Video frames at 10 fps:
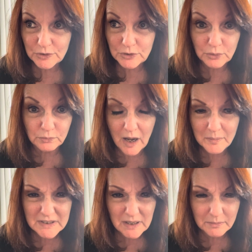to rob
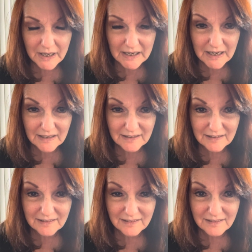somebody,
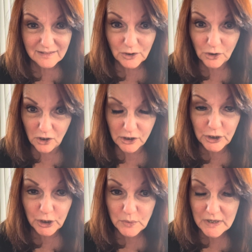they're all going
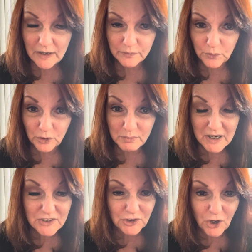to go down for it
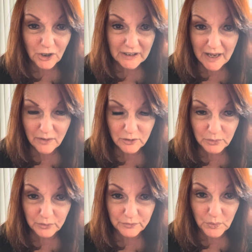because they're all
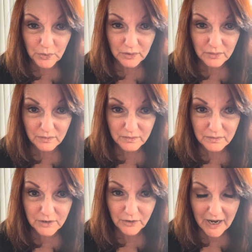accountable for
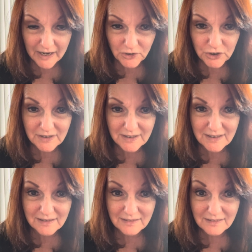their actions
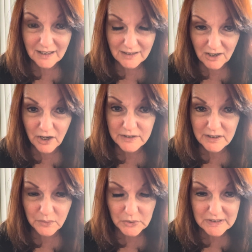and the
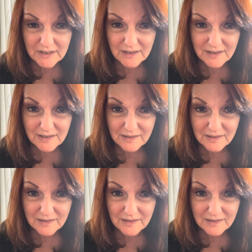consequences.